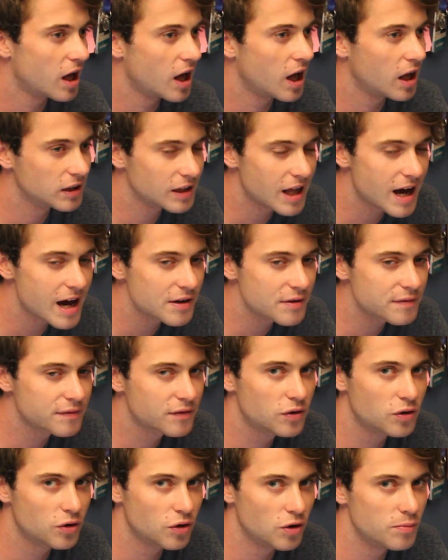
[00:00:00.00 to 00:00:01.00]
A lot
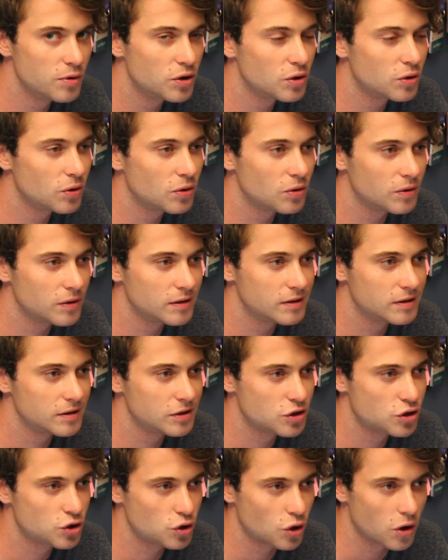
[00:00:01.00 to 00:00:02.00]
of criminal
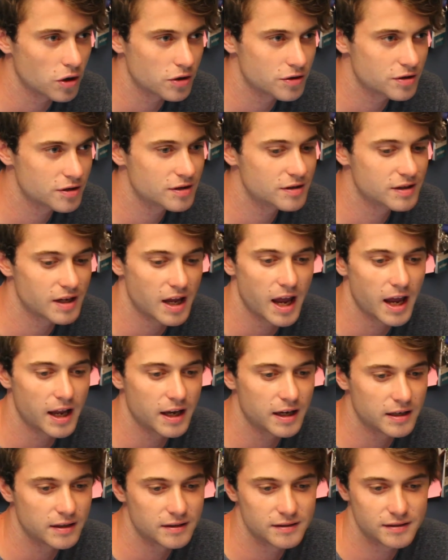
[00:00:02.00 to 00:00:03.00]
charges
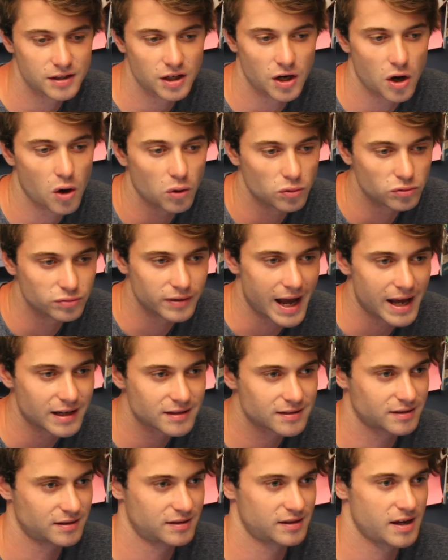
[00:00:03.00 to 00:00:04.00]
and
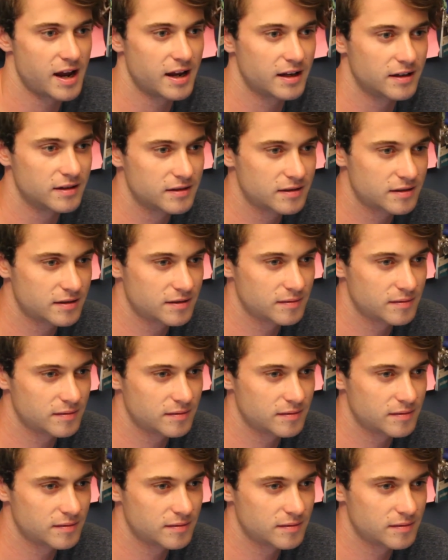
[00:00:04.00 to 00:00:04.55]
arrests and